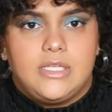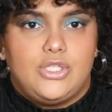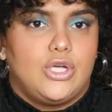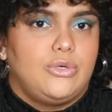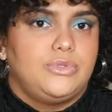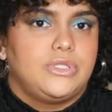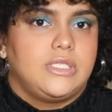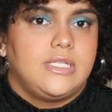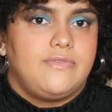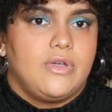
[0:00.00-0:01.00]
No, I'm just gonna
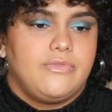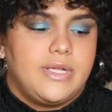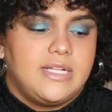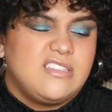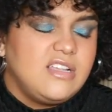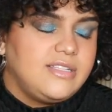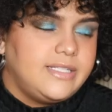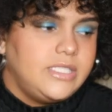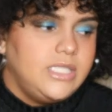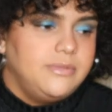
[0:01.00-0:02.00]
leave it on it. It's not
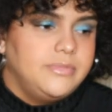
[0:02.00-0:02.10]
that deep.